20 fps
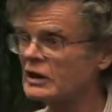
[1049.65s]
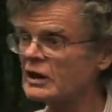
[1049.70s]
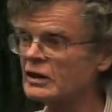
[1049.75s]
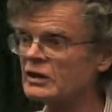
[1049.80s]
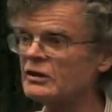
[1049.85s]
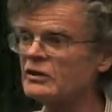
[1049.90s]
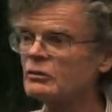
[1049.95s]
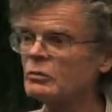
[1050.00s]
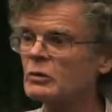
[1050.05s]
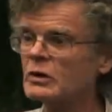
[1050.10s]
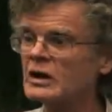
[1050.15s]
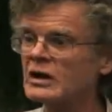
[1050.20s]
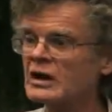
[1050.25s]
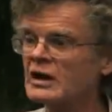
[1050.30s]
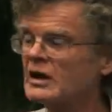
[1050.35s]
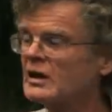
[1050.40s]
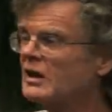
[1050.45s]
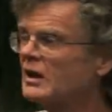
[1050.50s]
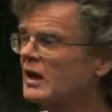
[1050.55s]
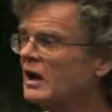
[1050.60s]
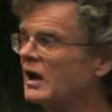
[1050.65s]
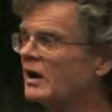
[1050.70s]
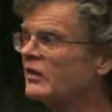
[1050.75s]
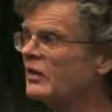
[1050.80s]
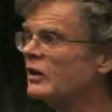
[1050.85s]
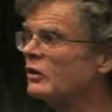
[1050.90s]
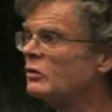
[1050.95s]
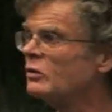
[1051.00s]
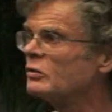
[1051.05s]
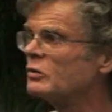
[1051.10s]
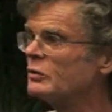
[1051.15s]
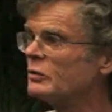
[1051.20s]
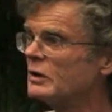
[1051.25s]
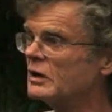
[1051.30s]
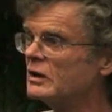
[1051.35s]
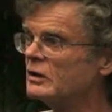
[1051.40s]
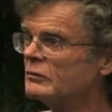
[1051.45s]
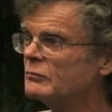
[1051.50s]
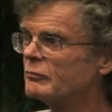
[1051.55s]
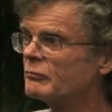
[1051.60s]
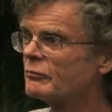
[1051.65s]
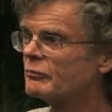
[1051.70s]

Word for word: elegans, why aren't they all doing it?